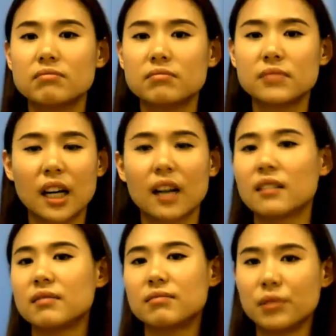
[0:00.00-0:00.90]
yeah,
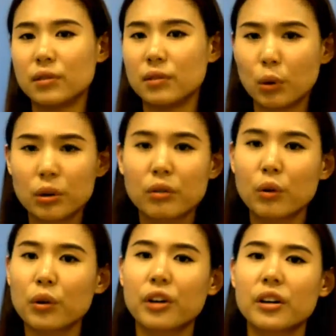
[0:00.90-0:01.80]
know the
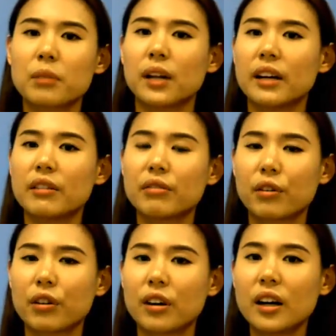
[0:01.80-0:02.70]
role you're applying
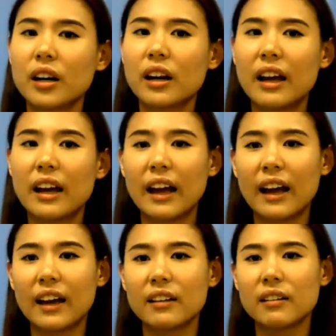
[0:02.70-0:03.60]
for,
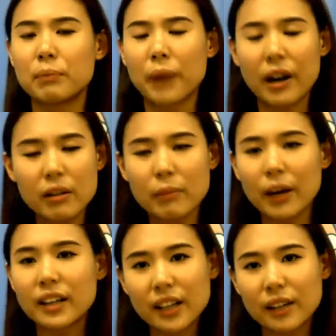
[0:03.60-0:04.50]
and bear in
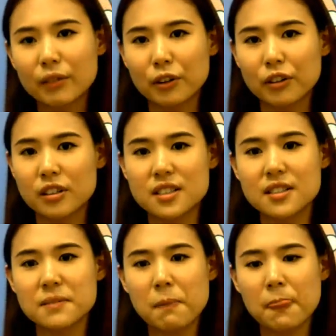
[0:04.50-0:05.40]
mind that, of
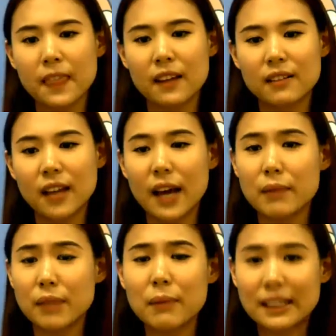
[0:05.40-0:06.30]
course,
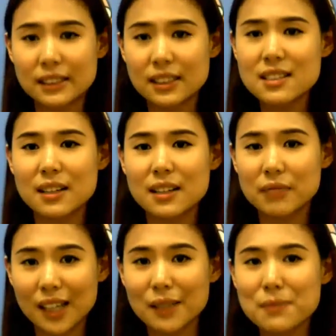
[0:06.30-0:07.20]
timing matters
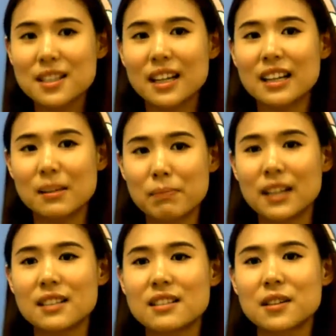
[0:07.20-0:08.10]
sometimes. Like it
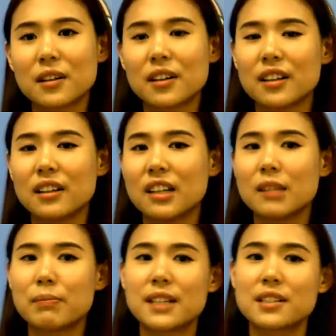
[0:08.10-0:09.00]
depends on
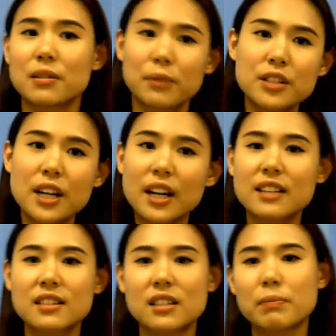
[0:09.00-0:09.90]

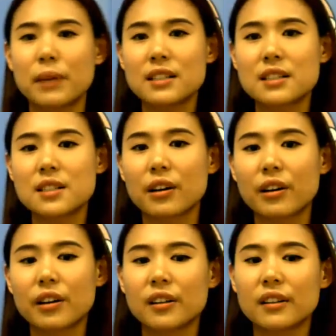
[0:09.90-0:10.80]
projects, it depends
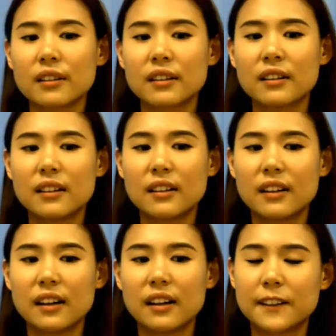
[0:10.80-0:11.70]
on
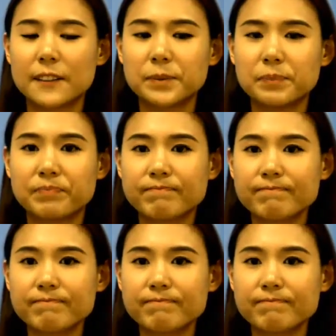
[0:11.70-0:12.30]
um,